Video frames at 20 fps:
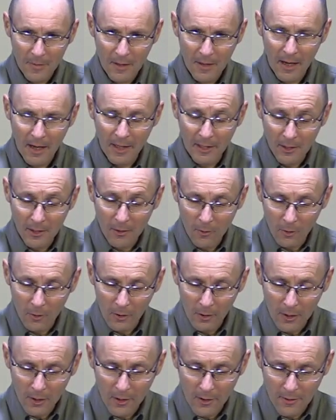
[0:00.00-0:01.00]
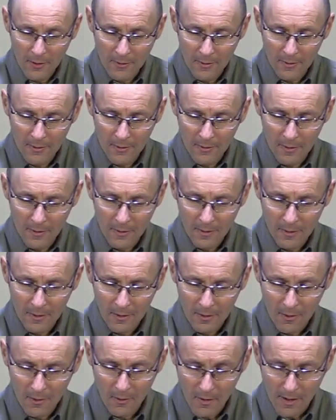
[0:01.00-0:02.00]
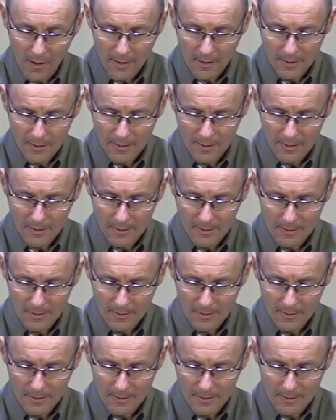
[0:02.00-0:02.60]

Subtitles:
and you will learn Christ.